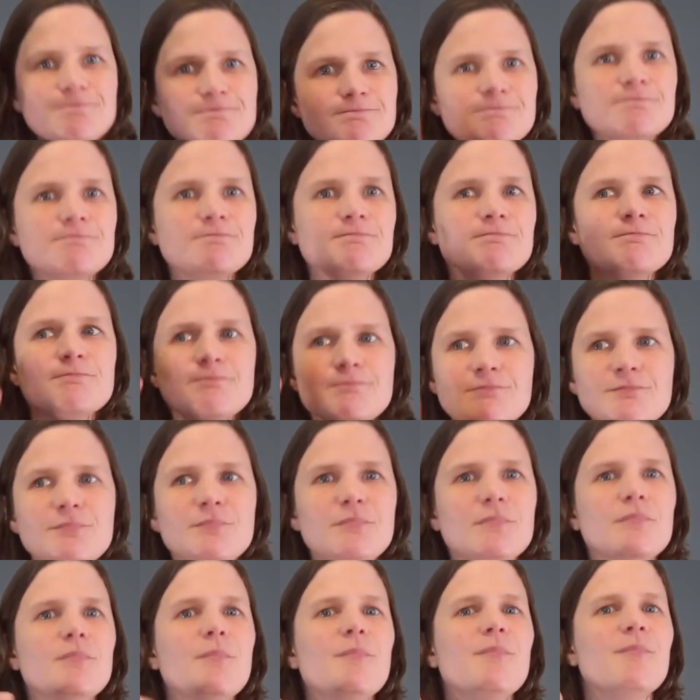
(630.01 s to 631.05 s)
and she
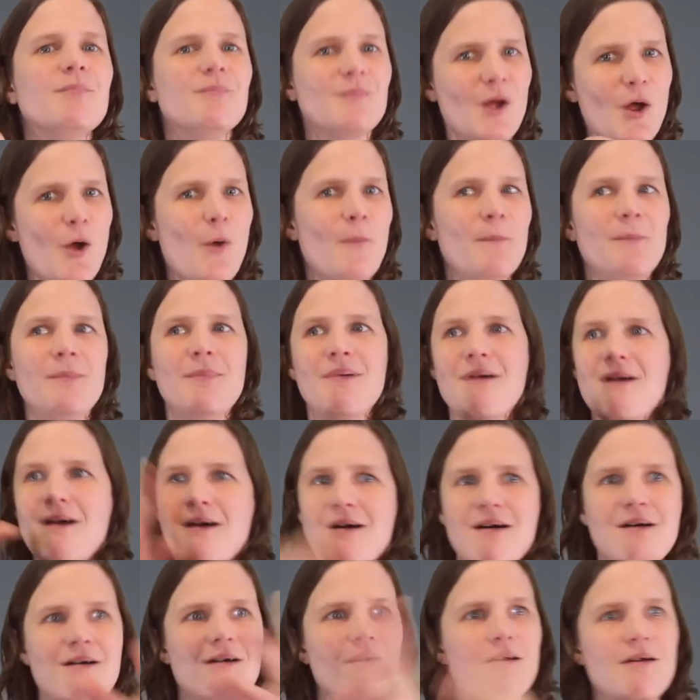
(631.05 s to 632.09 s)
learned sign
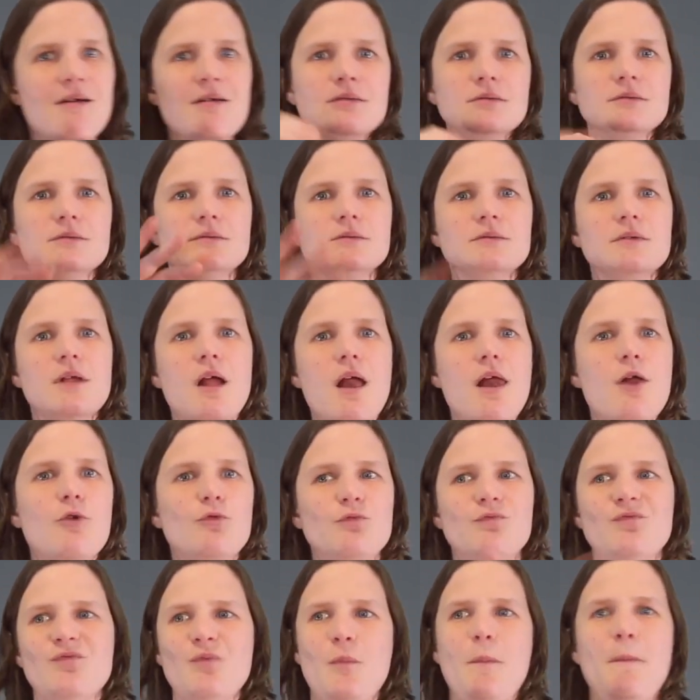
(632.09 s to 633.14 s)
language from
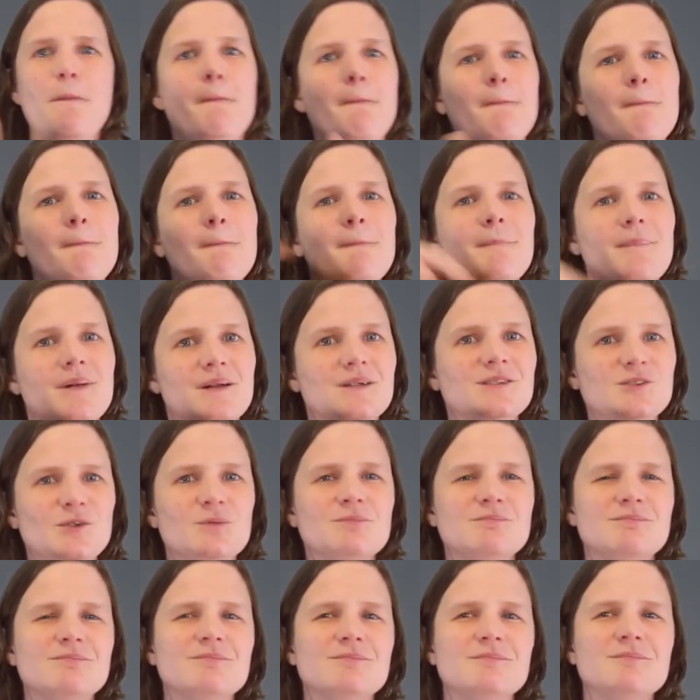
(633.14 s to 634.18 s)
watching them play
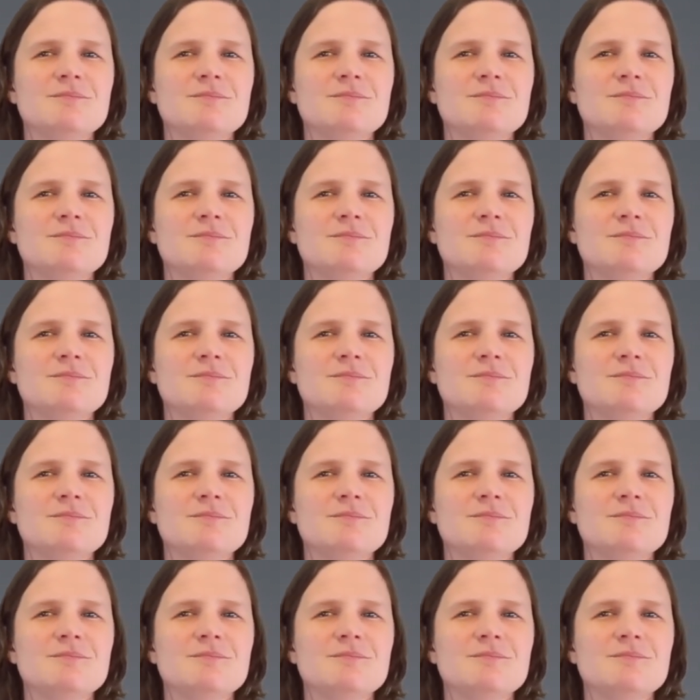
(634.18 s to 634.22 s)
football.